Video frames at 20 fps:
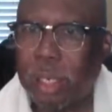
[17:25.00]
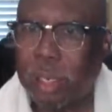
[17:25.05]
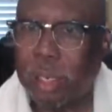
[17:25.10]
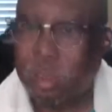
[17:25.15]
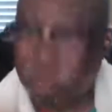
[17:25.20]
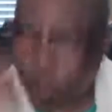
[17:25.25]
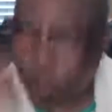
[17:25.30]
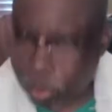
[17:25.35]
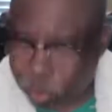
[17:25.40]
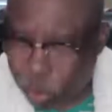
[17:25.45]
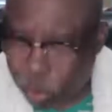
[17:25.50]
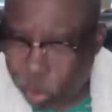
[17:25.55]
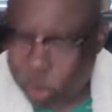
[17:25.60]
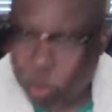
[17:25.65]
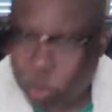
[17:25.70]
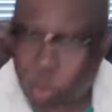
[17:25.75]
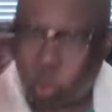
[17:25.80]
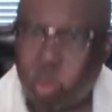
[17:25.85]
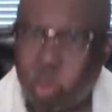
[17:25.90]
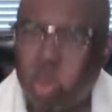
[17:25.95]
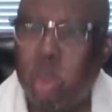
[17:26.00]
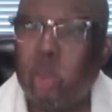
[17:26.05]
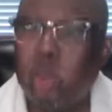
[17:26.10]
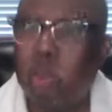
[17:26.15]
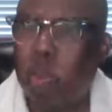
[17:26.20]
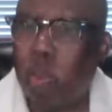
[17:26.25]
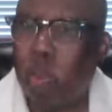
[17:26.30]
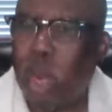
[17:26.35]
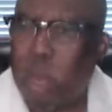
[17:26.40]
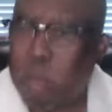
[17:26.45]
What
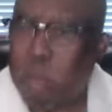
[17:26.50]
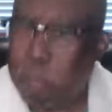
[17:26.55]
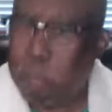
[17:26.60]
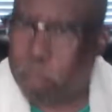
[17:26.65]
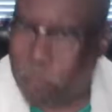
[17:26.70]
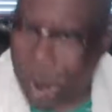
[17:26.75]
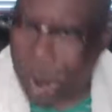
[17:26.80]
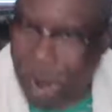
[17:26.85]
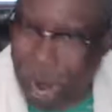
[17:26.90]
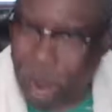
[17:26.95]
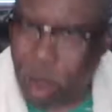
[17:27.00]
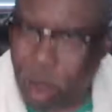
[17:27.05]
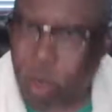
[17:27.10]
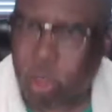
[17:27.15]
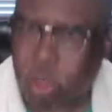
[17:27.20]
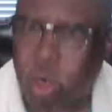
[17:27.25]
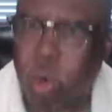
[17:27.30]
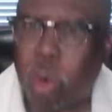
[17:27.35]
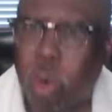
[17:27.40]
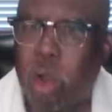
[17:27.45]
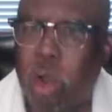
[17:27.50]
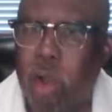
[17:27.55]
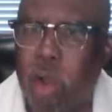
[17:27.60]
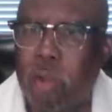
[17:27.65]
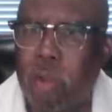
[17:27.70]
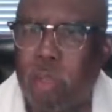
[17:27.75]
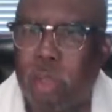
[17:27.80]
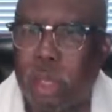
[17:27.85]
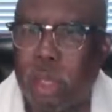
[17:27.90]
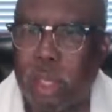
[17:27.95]
we bound on
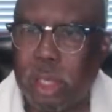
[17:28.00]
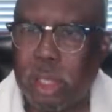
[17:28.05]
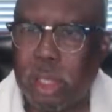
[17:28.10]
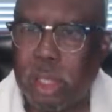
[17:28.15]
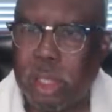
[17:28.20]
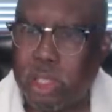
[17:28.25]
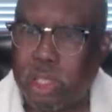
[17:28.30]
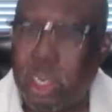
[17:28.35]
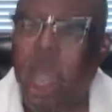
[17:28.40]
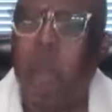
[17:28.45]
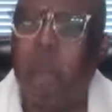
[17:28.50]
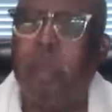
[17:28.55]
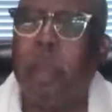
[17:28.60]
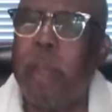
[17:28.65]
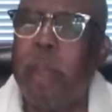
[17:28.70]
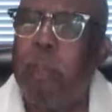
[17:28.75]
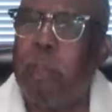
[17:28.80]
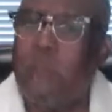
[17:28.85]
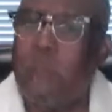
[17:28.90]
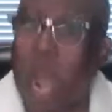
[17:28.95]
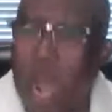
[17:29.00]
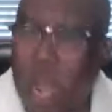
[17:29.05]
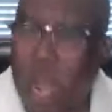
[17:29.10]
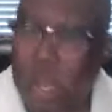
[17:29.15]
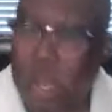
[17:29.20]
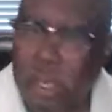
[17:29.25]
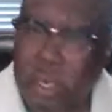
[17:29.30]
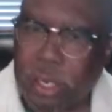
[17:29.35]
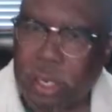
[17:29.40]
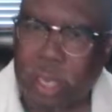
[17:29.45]
earth shall be
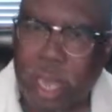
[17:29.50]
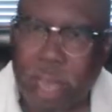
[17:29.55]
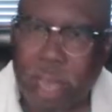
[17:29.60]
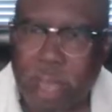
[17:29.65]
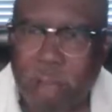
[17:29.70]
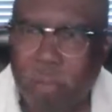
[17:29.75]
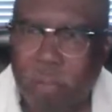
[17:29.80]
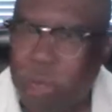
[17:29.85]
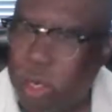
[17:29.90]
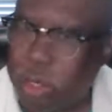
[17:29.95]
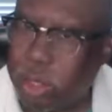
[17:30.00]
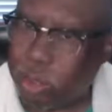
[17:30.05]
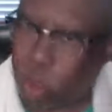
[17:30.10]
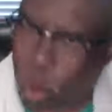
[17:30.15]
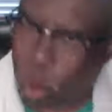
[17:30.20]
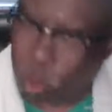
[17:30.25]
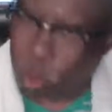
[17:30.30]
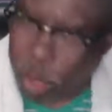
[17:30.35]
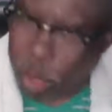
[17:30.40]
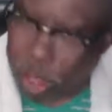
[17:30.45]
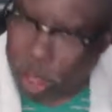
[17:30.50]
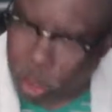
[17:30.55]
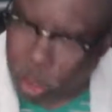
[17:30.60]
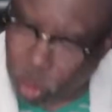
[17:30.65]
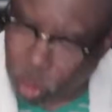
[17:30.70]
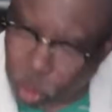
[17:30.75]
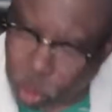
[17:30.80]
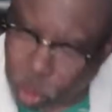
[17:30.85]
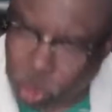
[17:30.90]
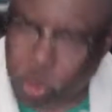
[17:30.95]
bound in the heavens. What we
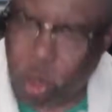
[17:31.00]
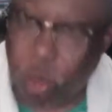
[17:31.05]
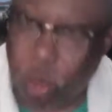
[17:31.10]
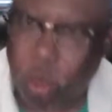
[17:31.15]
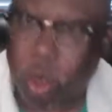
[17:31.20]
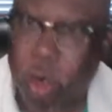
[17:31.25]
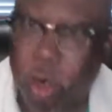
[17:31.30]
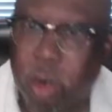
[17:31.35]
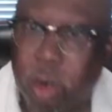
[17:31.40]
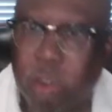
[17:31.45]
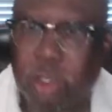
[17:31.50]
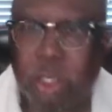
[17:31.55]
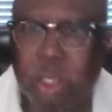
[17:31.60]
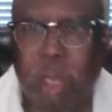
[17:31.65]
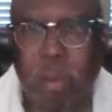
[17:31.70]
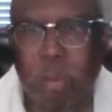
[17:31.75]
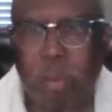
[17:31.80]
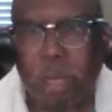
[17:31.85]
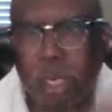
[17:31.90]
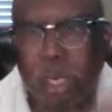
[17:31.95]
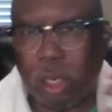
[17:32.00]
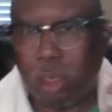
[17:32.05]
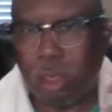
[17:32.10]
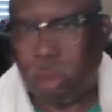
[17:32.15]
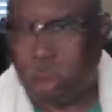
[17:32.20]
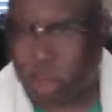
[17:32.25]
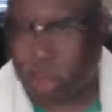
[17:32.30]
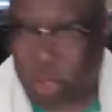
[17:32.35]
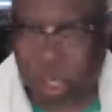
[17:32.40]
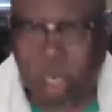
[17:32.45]
loose on earth shall be
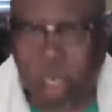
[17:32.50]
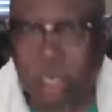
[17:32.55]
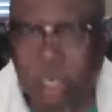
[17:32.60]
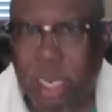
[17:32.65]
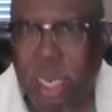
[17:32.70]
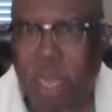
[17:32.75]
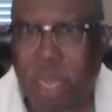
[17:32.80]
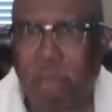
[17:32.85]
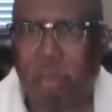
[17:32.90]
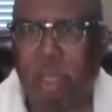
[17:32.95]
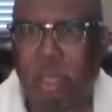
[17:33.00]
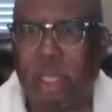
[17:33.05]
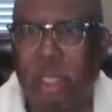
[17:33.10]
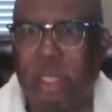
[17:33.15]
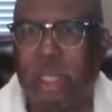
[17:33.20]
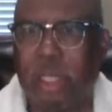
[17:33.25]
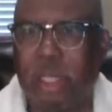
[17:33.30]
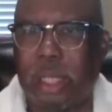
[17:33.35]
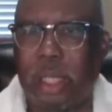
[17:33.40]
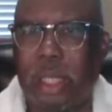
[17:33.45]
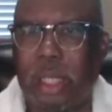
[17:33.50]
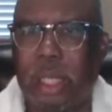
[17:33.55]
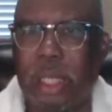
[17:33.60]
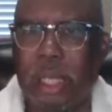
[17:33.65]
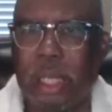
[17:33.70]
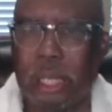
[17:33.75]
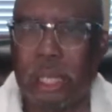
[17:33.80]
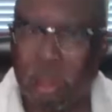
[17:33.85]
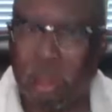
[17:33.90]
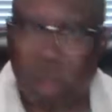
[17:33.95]
loosed in the heavens.
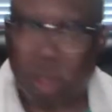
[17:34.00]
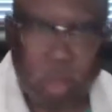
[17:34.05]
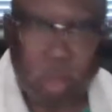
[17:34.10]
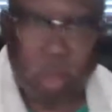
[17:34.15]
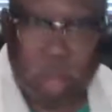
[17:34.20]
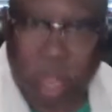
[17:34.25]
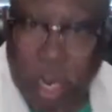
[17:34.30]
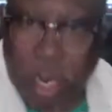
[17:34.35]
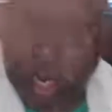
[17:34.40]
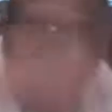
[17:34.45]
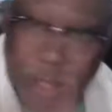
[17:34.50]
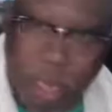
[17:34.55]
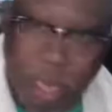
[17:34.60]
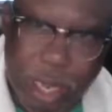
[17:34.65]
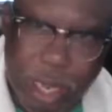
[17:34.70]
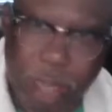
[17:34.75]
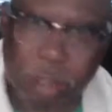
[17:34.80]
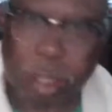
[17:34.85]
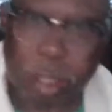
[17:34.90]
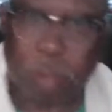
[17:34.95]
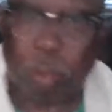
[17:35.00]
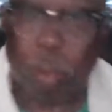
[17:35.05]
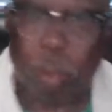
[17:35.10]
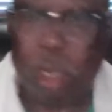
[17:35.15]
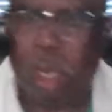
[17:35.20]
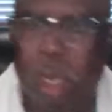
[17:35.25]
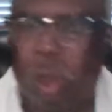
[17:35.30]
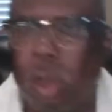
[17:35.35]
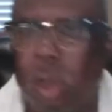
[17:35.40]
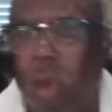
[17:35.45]
Now don't they think that
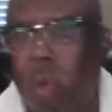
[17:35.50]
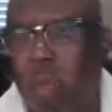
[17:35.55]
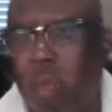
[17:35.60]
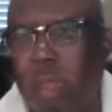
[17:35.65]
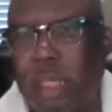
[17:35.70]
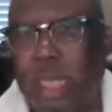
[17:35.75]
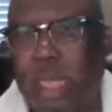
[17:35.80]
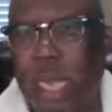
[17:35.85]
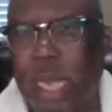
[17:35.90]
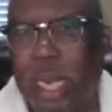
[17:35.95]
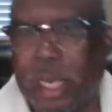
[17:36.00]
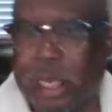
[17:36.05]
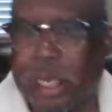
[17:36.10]
we'll overtake